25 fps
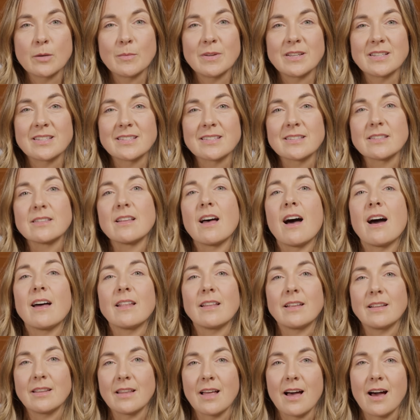to be
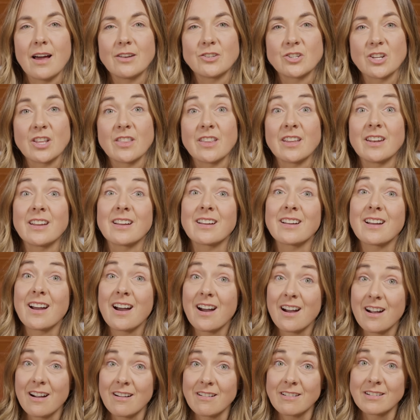slightly larger than it
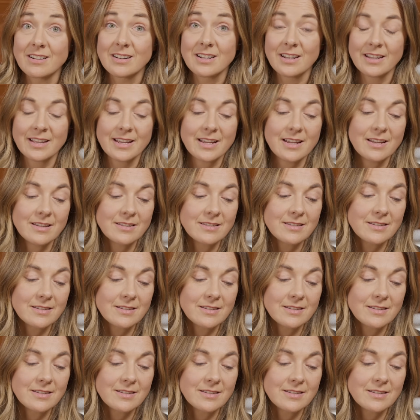currently is